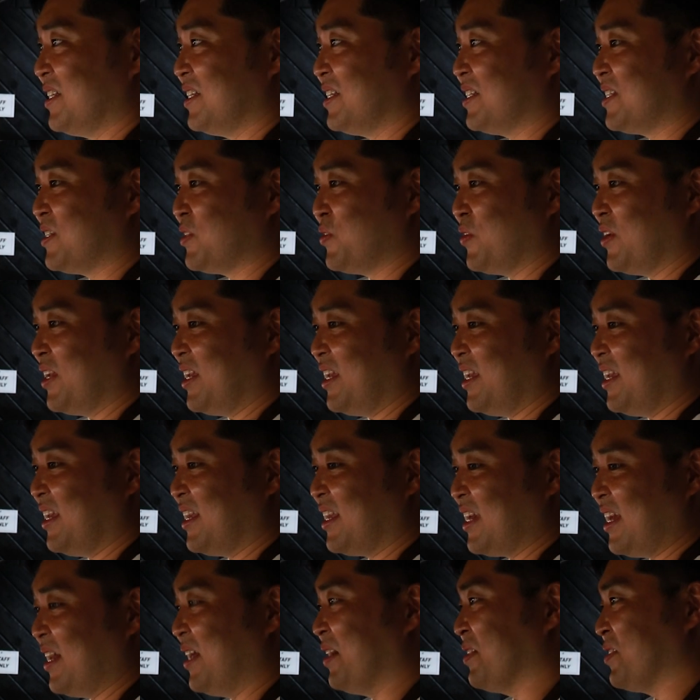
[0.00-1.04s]
3
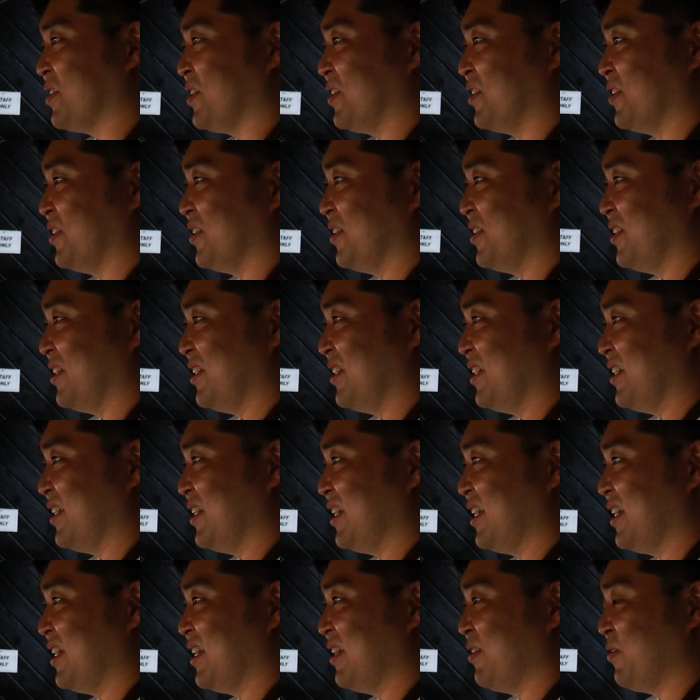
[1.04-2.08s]
characters
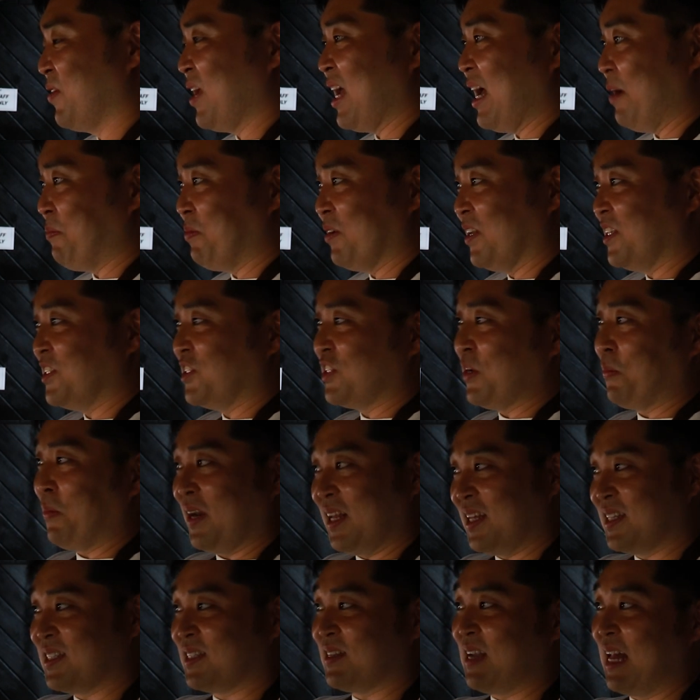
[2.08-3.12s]
we have in
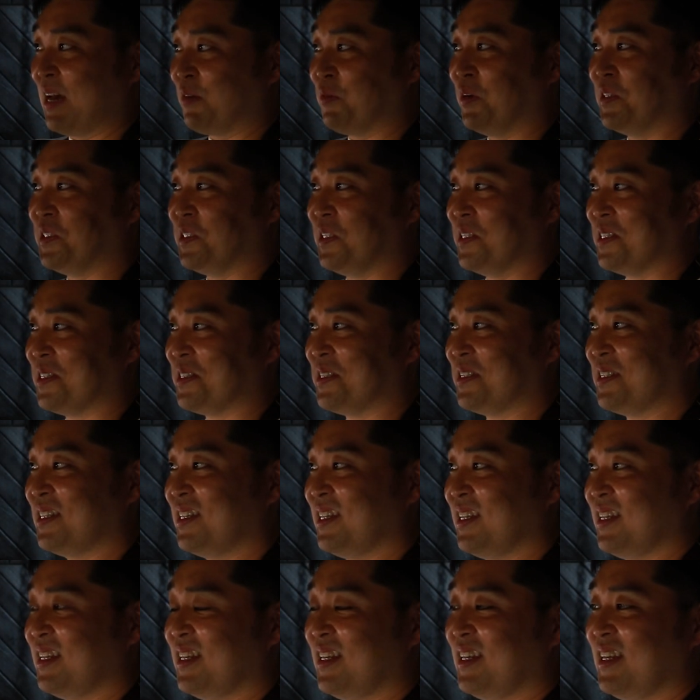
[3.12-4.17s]
Japanese languages.
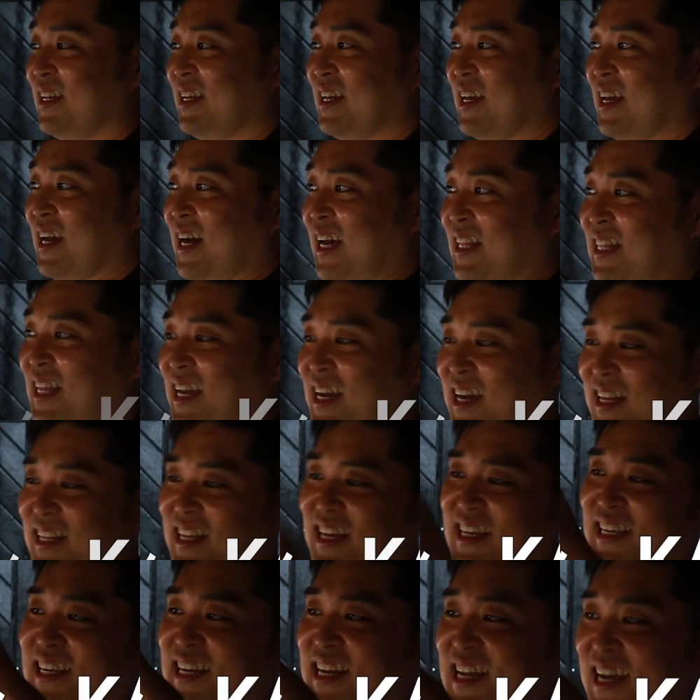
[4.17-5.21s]

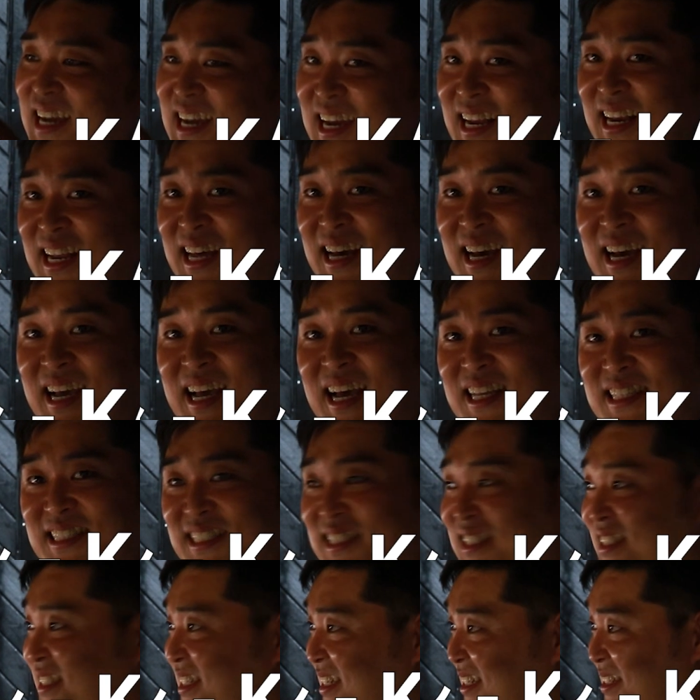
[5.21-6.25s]
Katakana, hiragana,
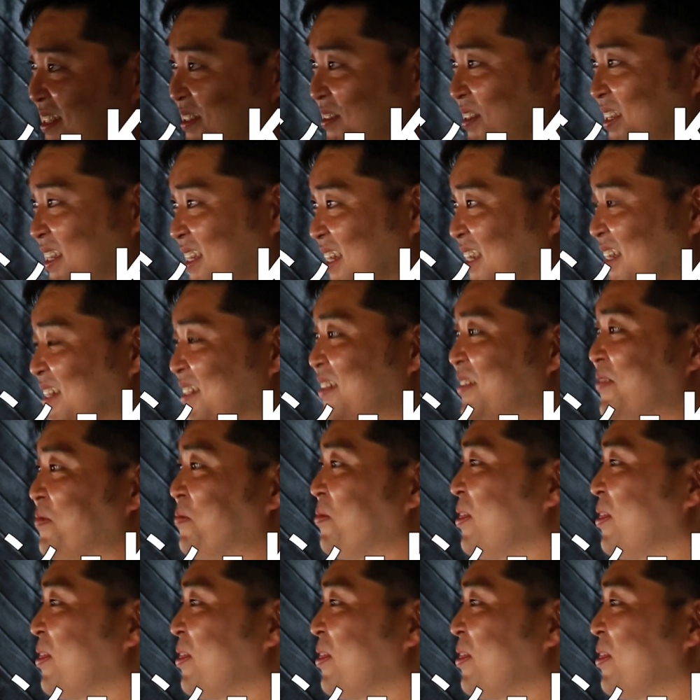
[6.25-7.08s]
kanji. 3 characters.